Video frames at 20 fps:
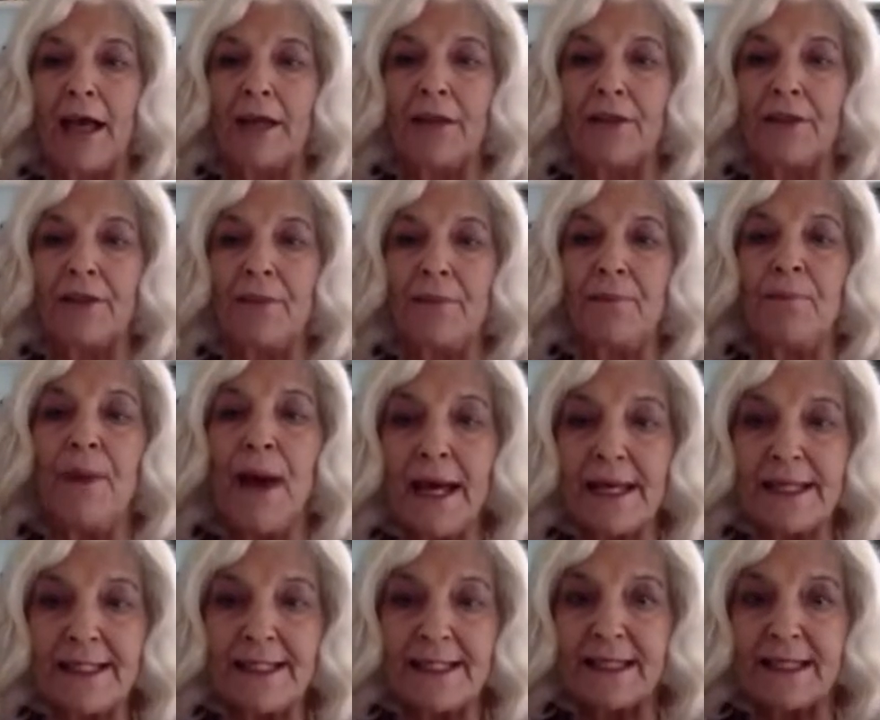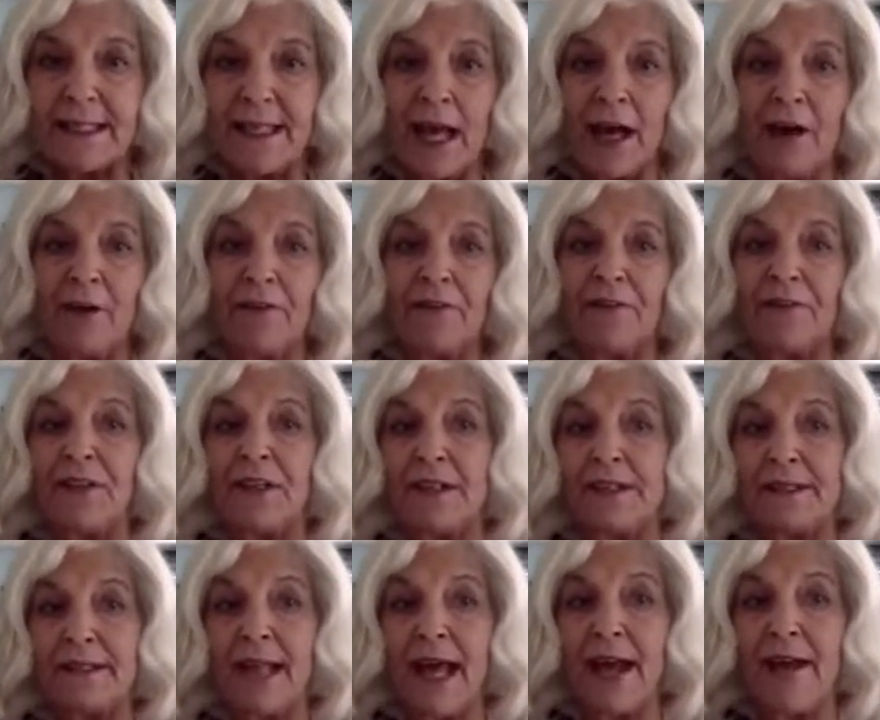the best self
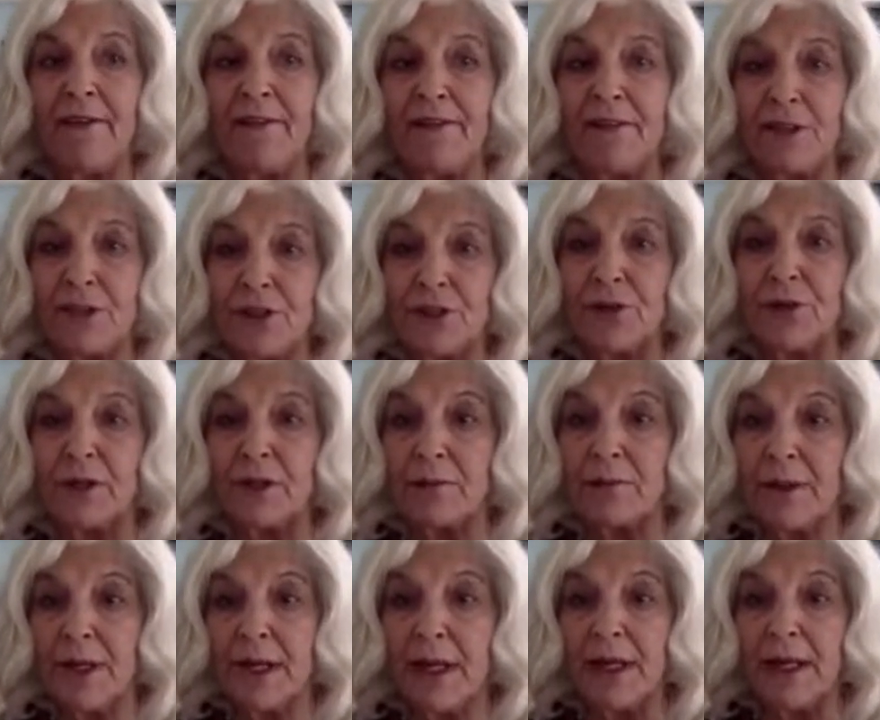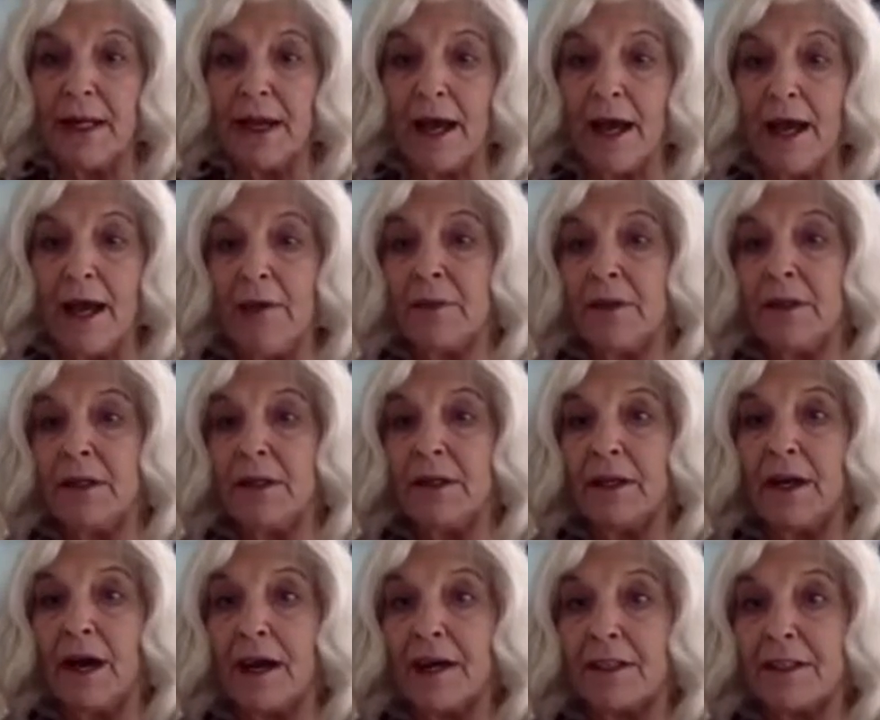this life that you can be. I mean,
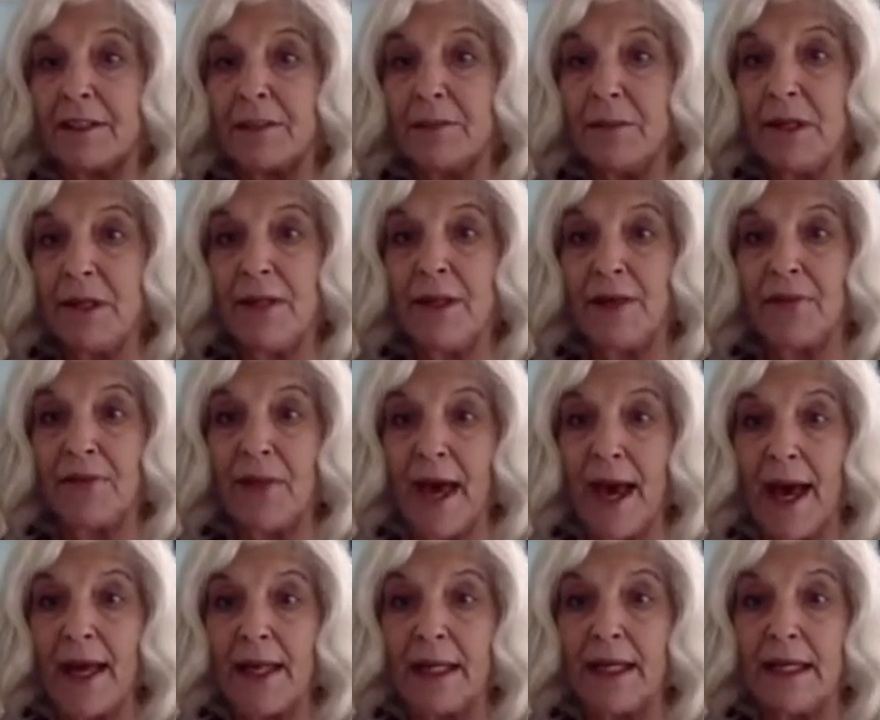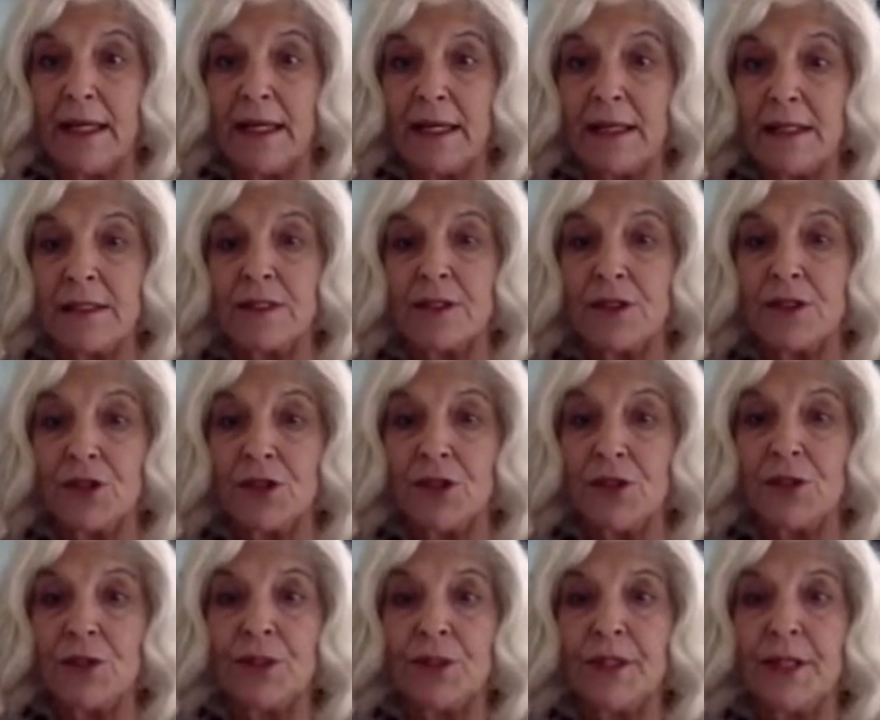to me, that is the
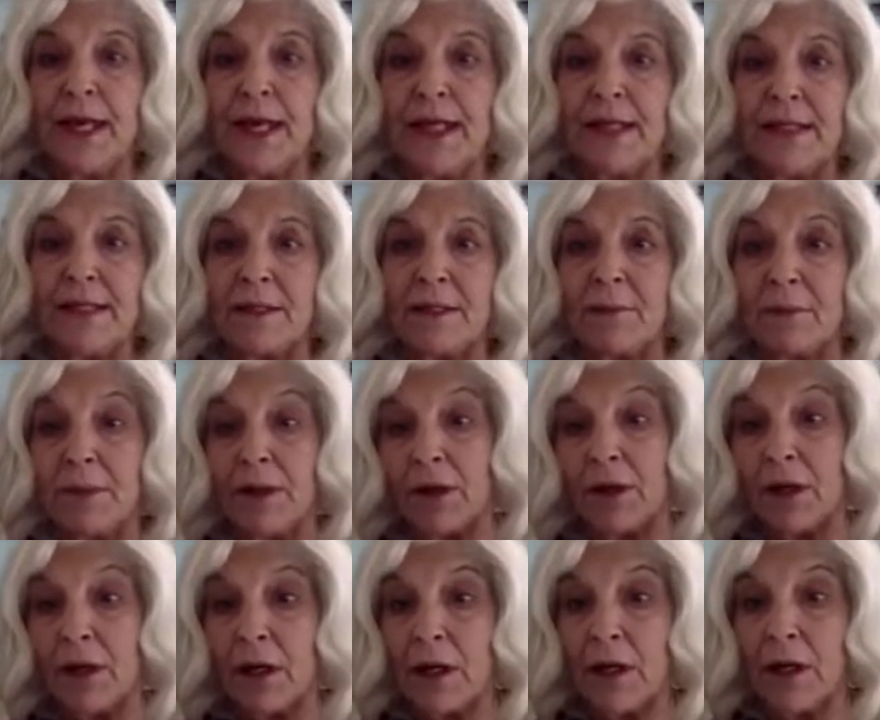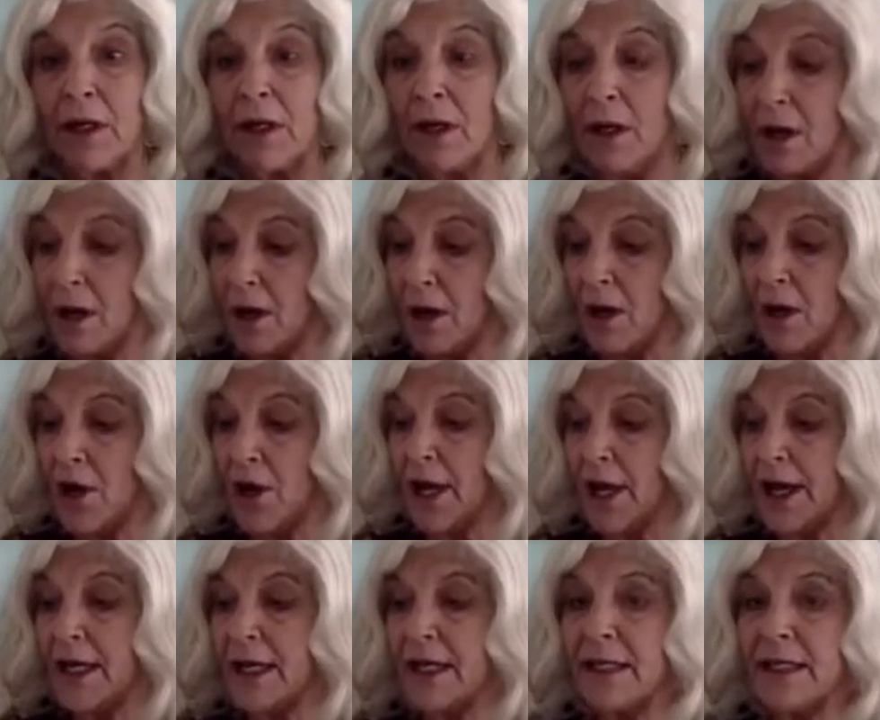juice, that is the miracle,
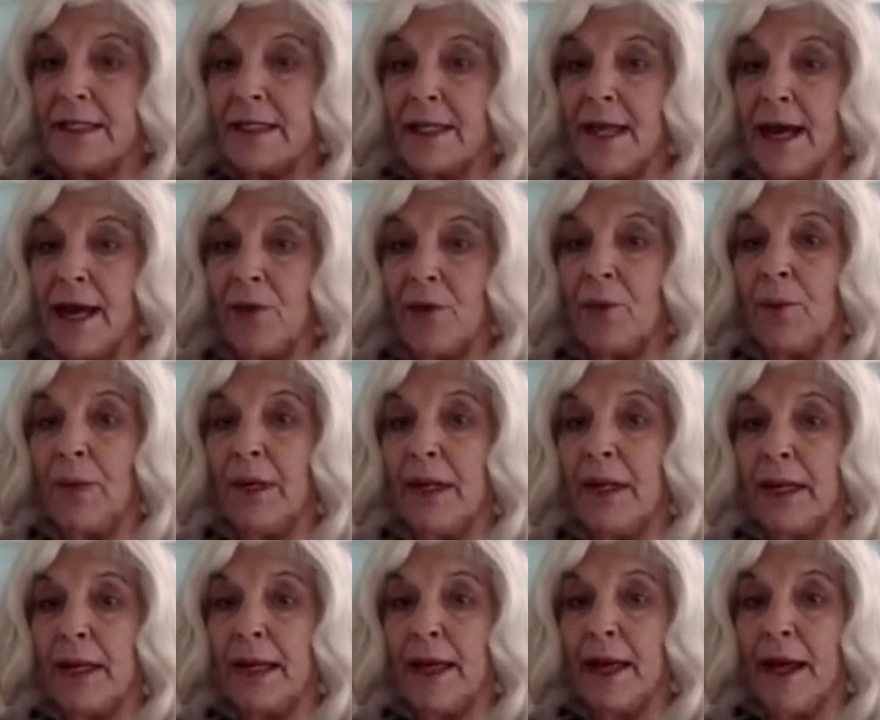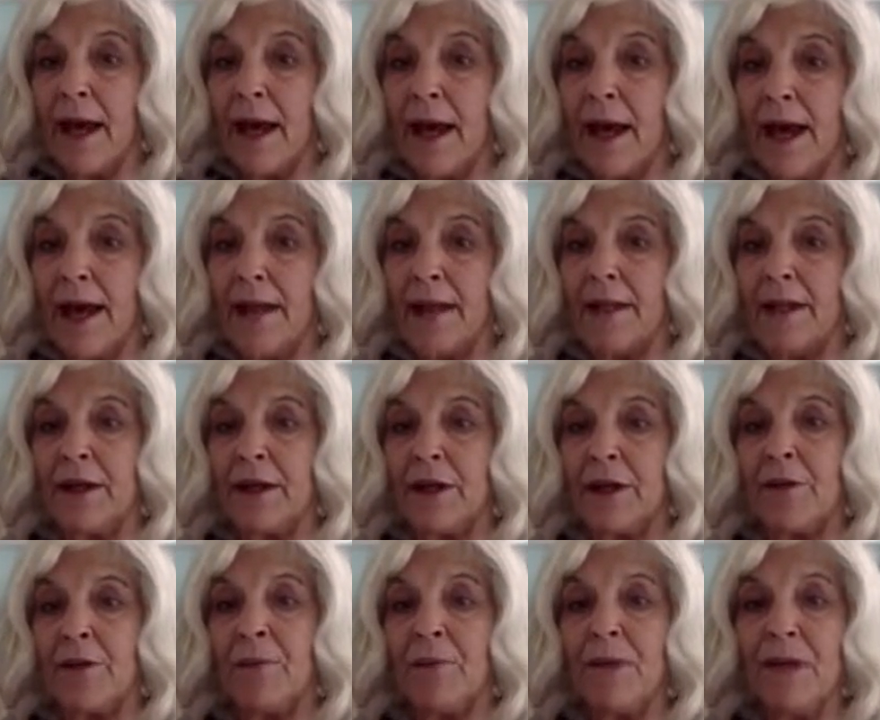is that we can
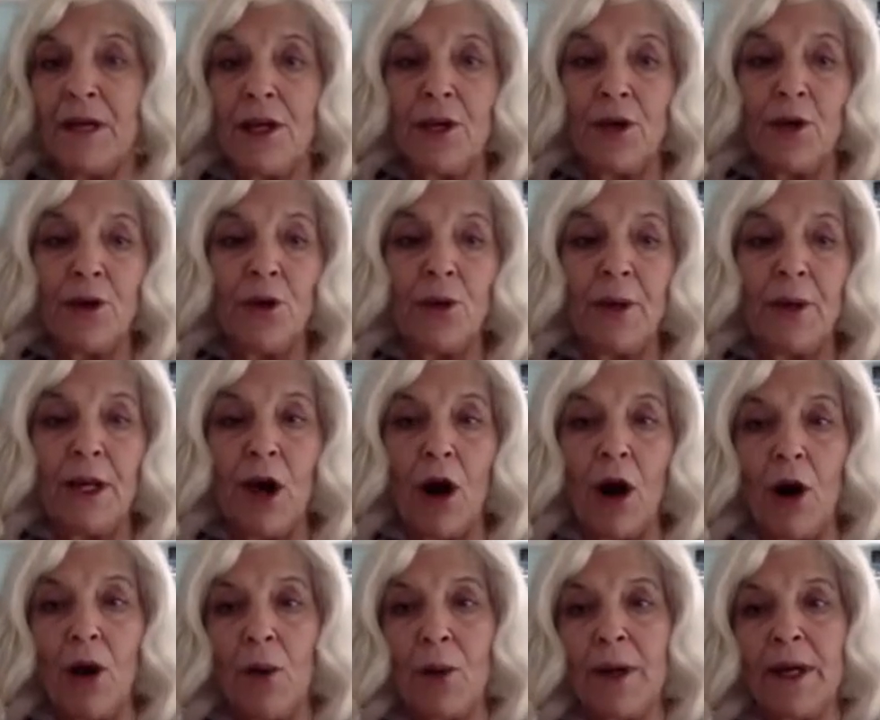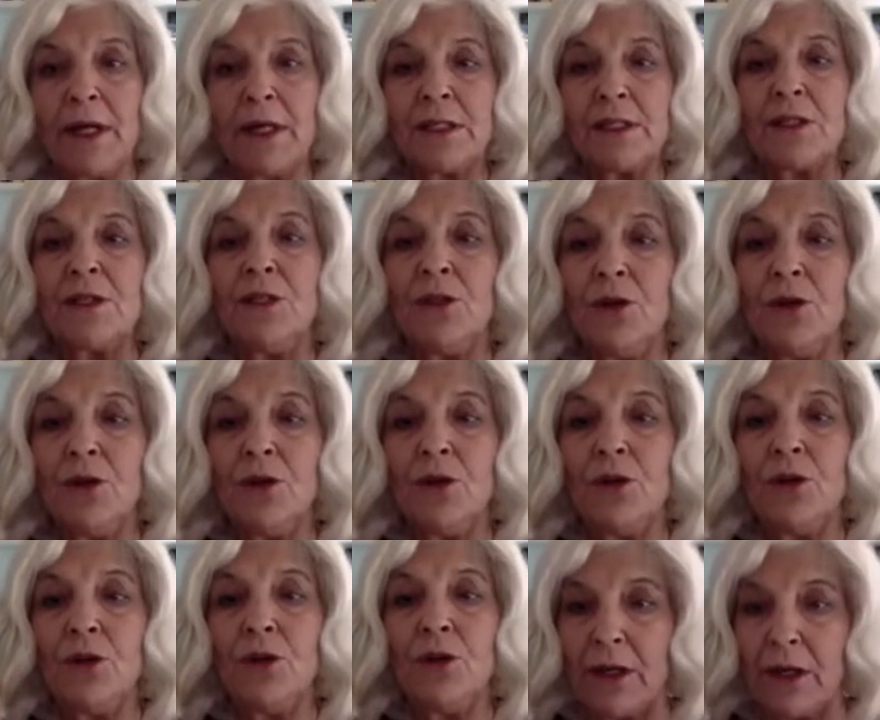be who we always knew
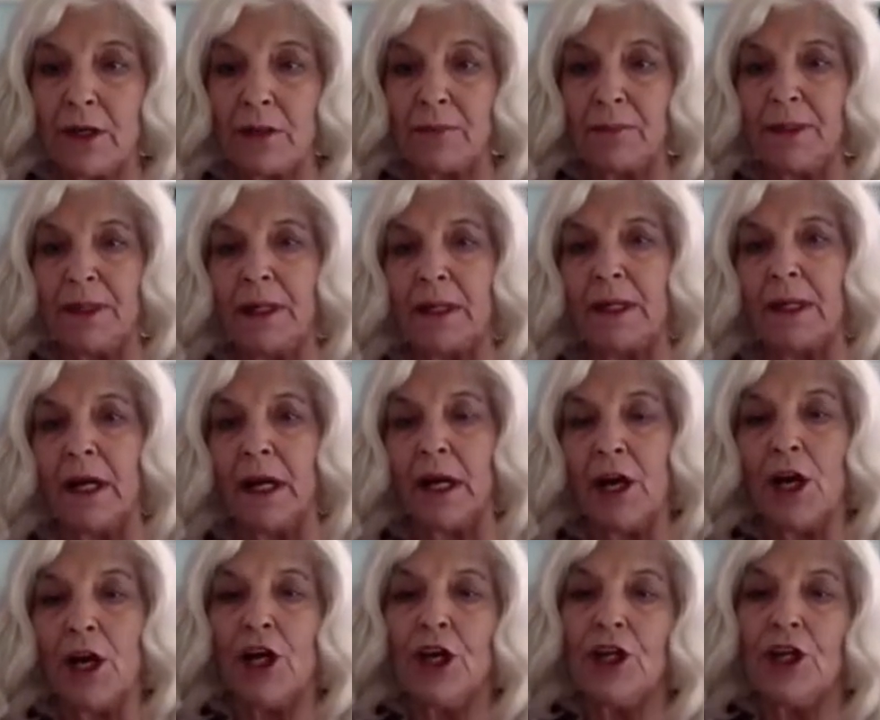we could be.